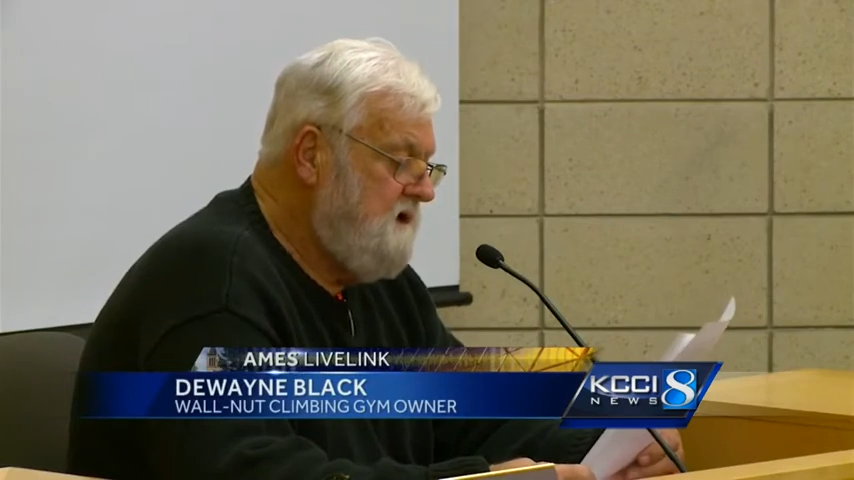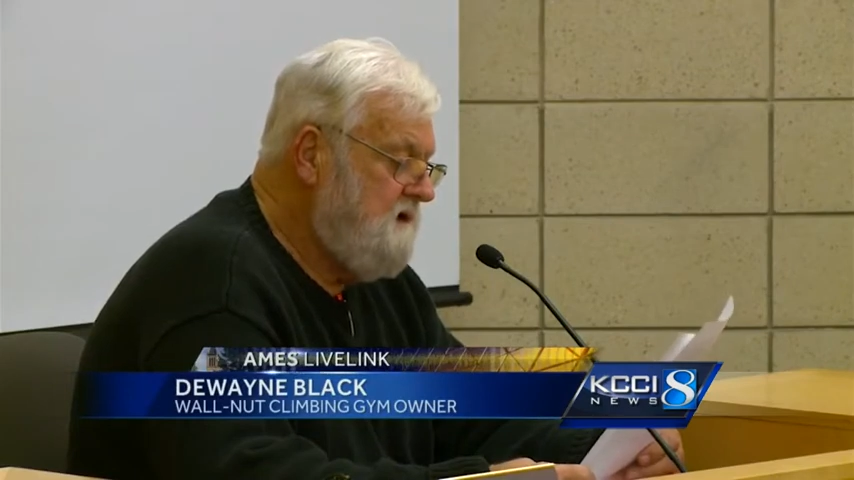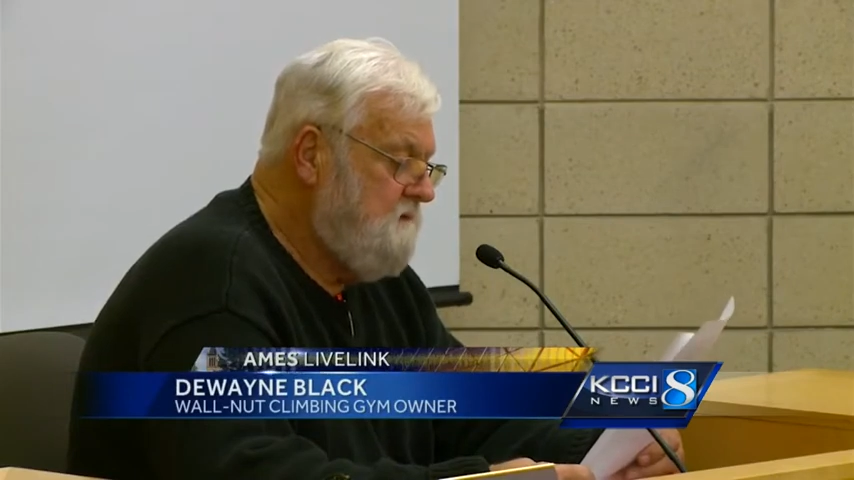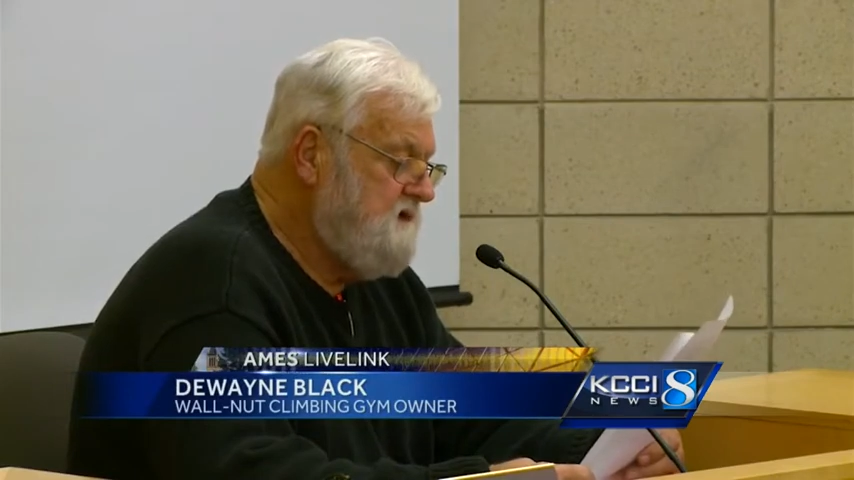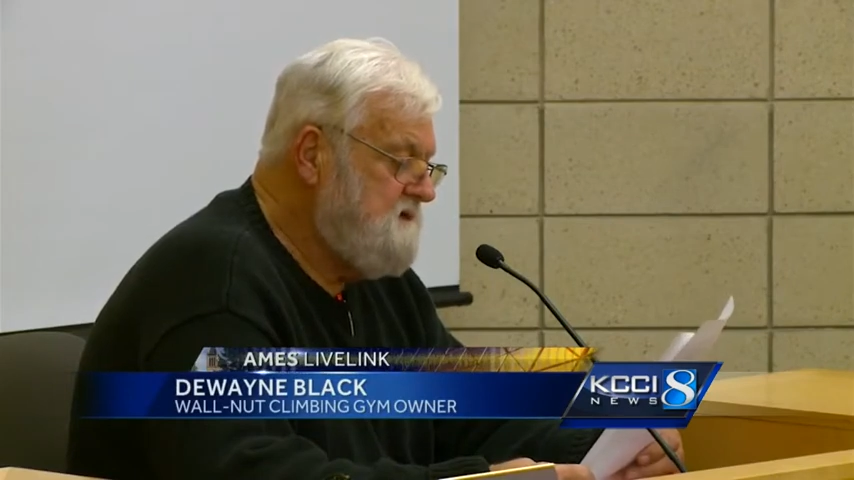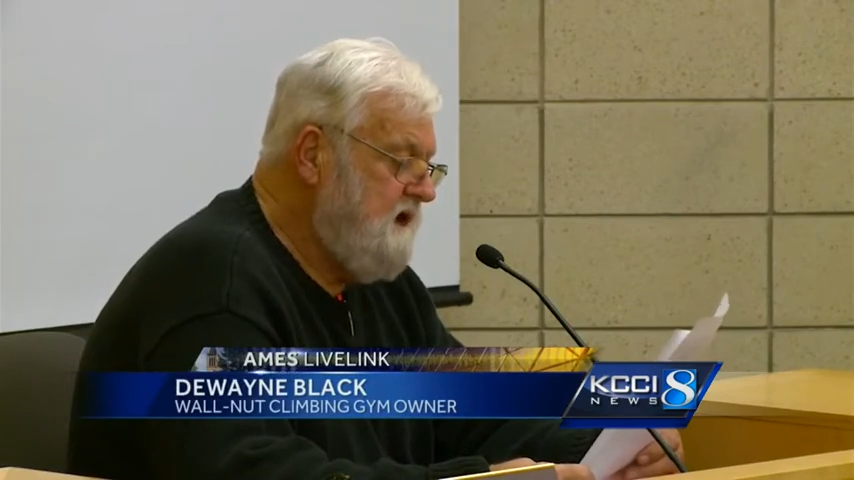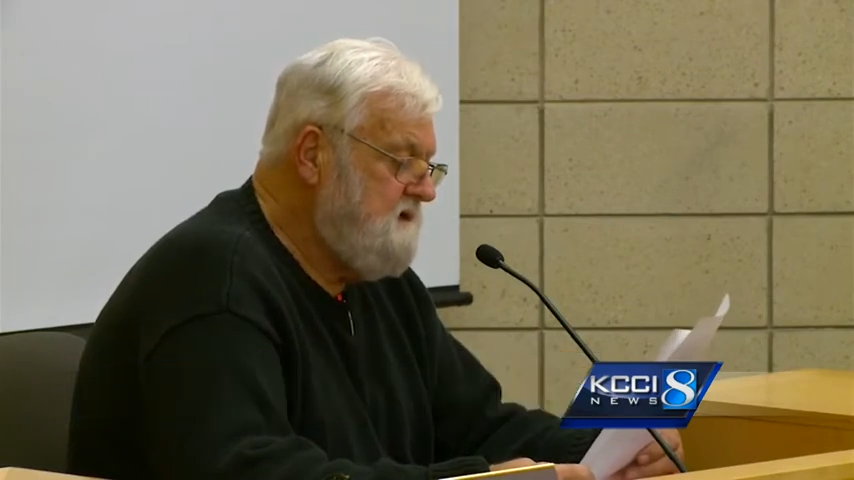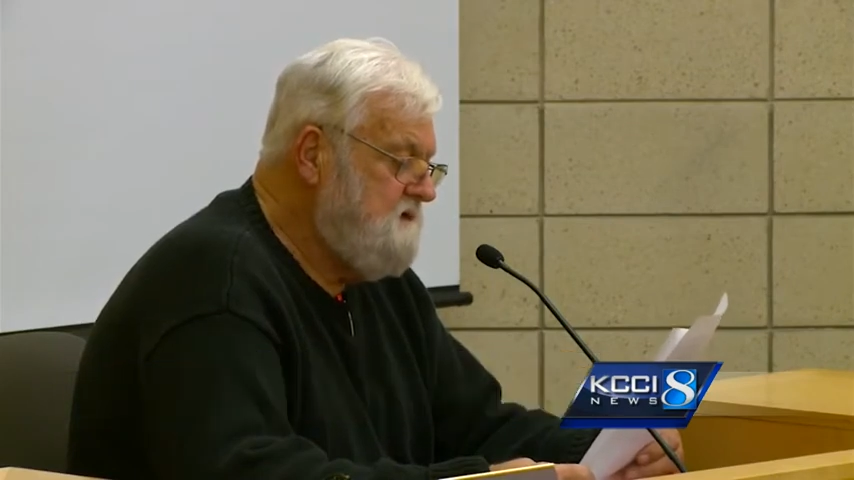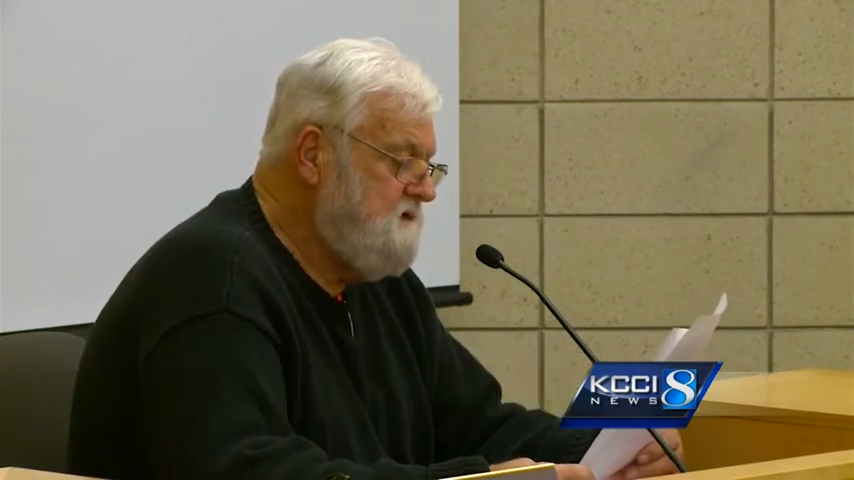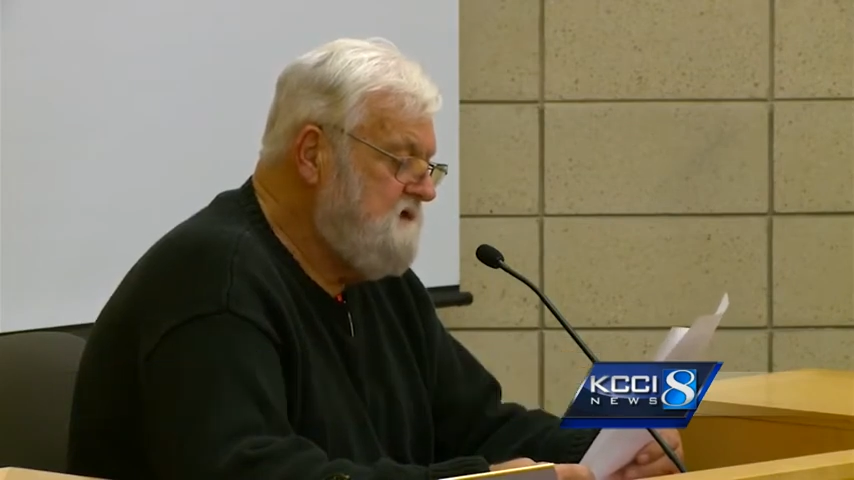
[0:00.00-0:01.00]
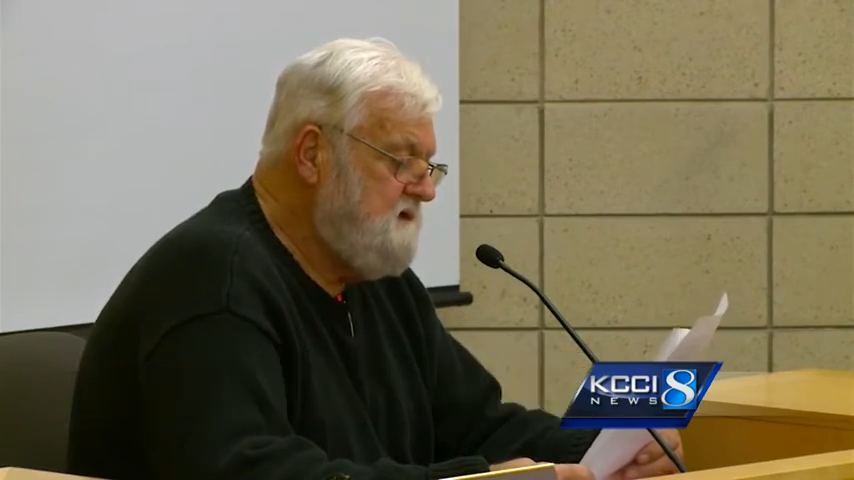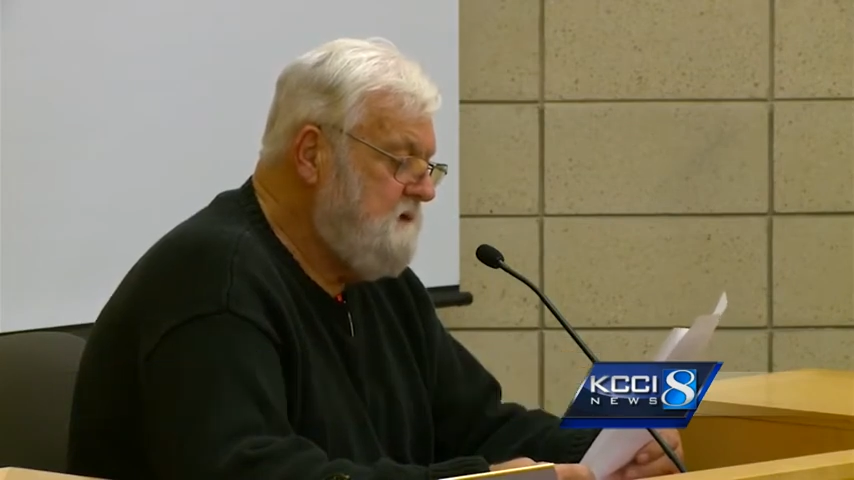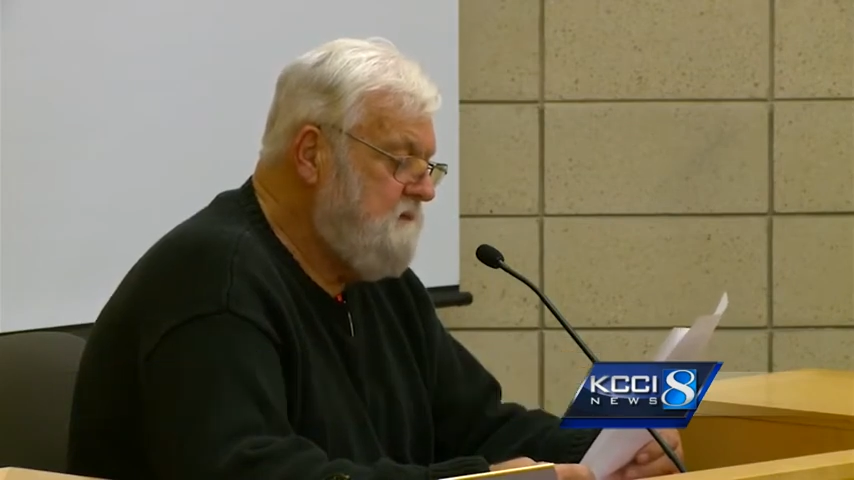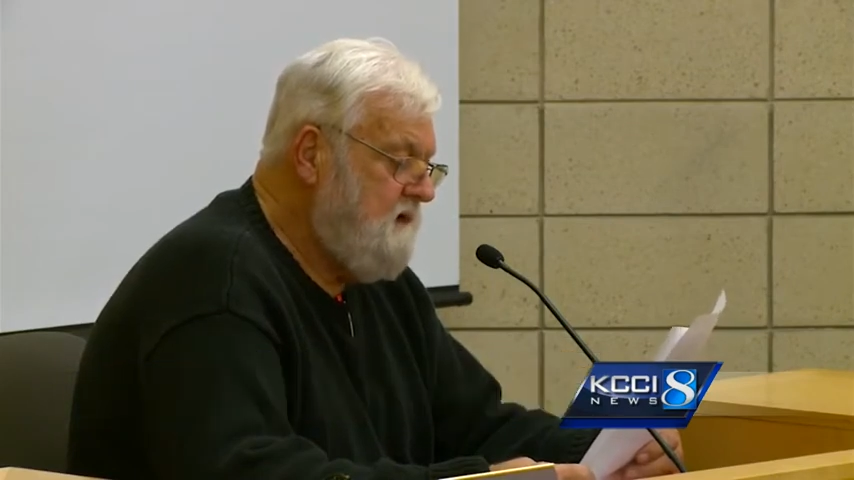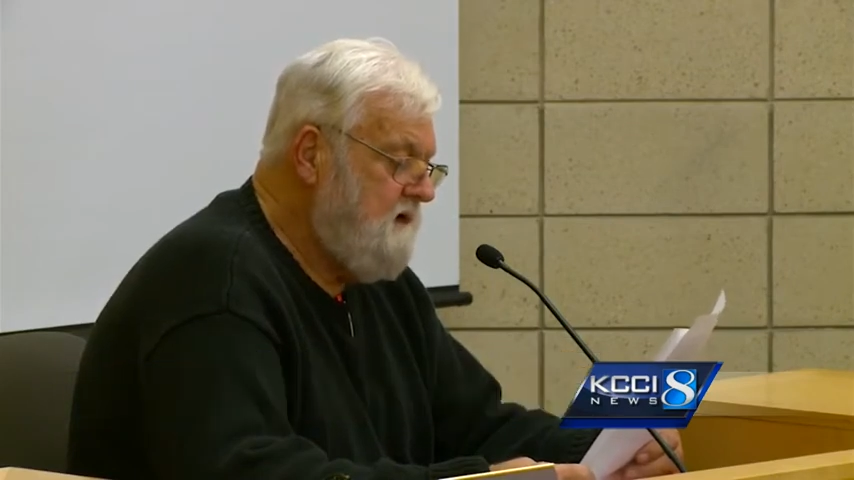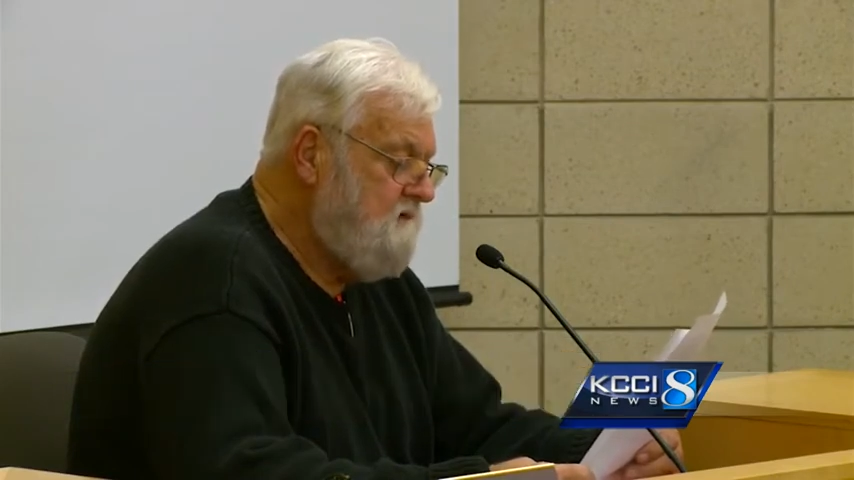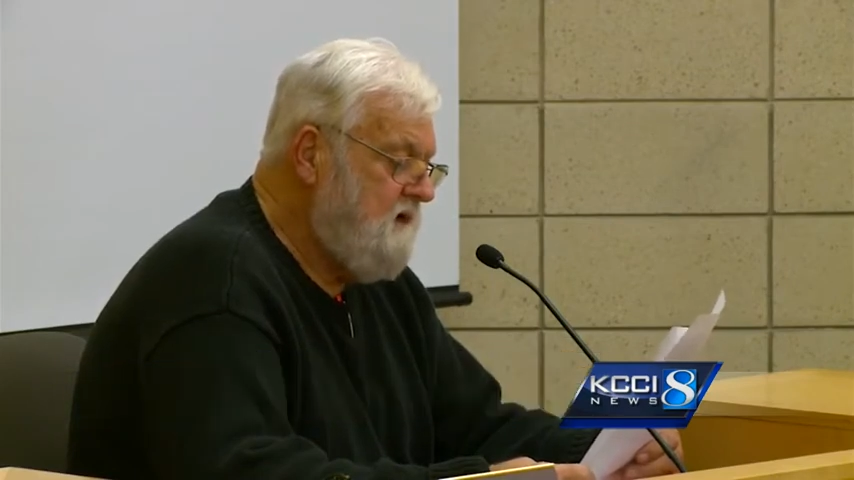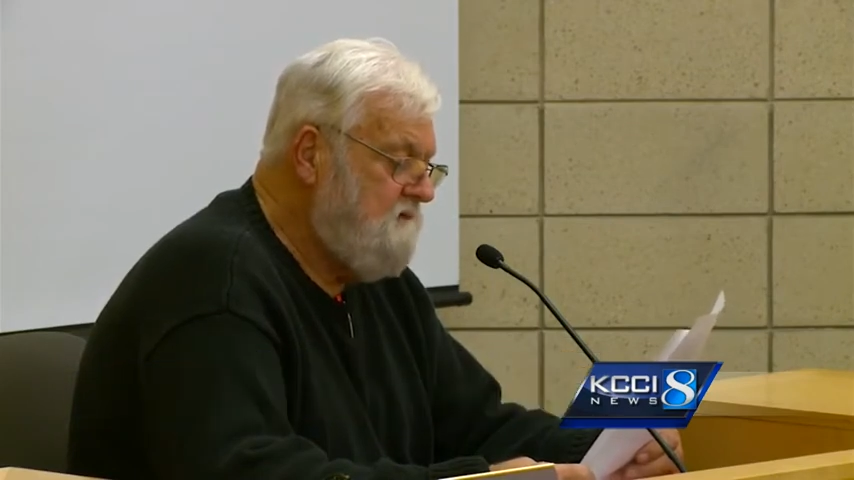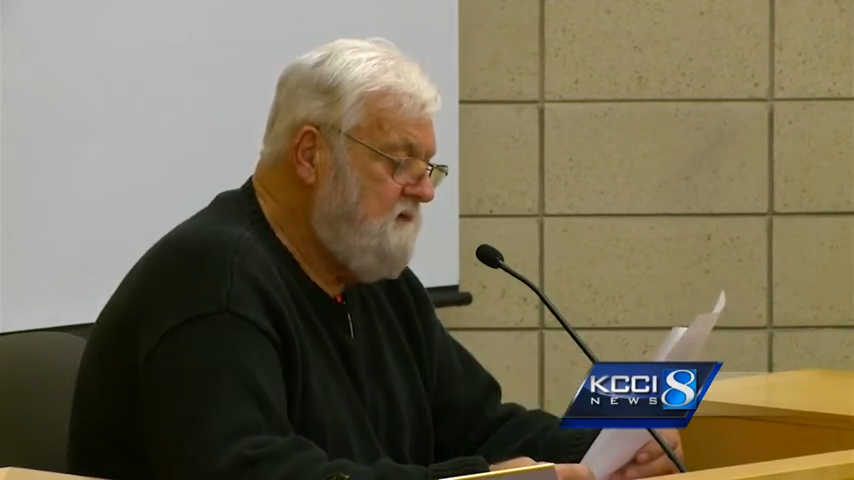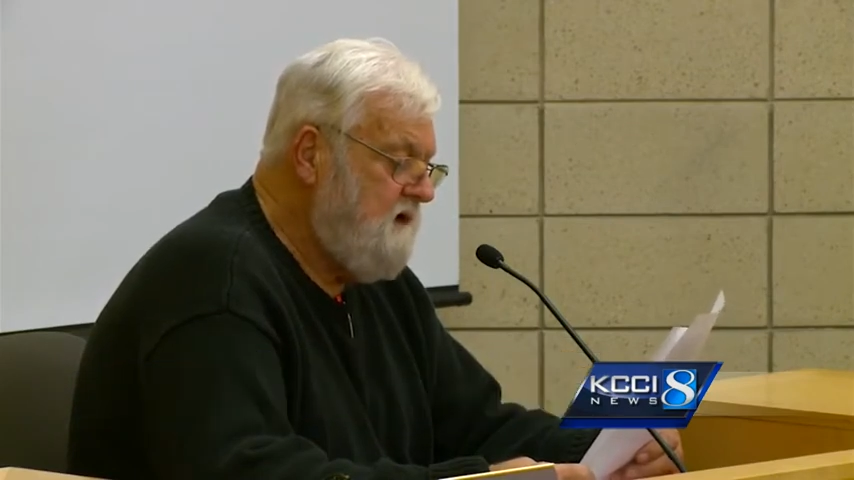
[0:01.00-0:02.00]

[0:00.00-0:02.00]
It was like losing a part of our